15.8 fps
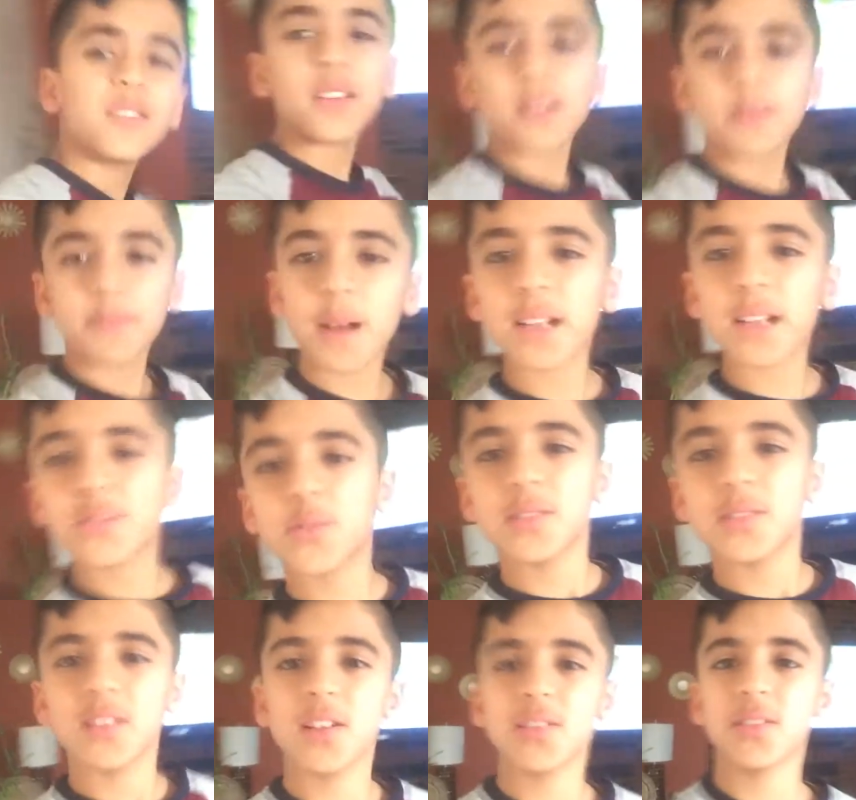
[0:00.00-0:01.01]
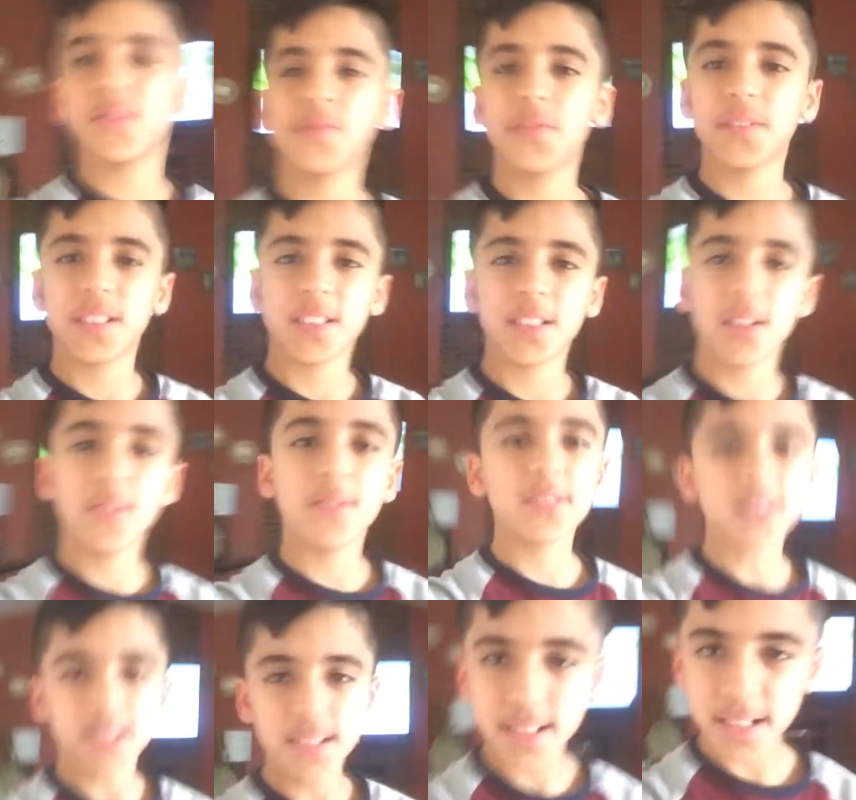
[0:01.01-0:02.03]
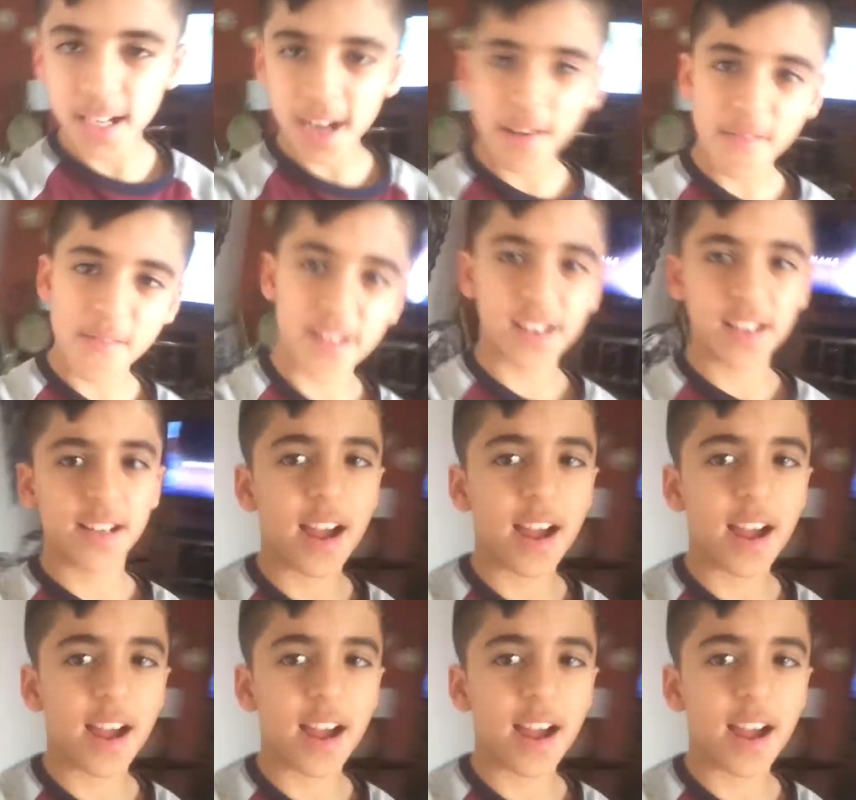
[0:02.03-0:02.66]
Welcome back to another video. Today I wanted